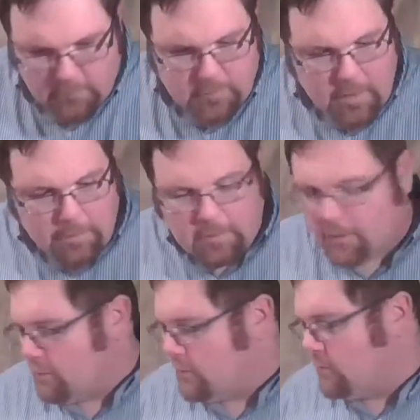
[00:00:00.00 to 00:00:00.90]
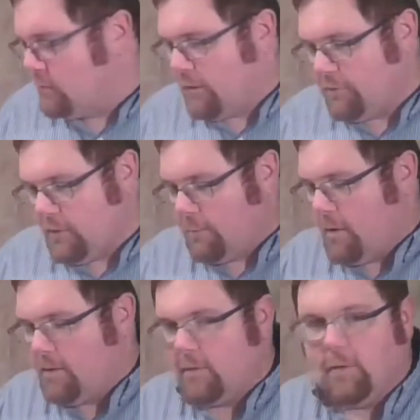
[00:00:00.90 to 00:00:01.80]
Now, because it's a soft lead
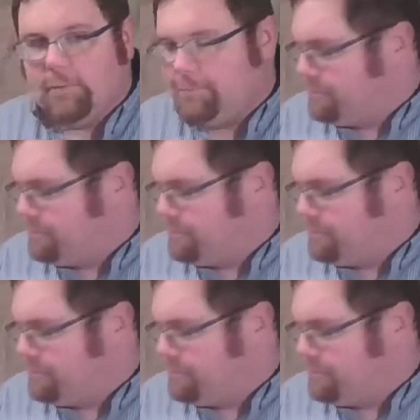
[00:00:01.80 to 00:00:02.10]
pencil,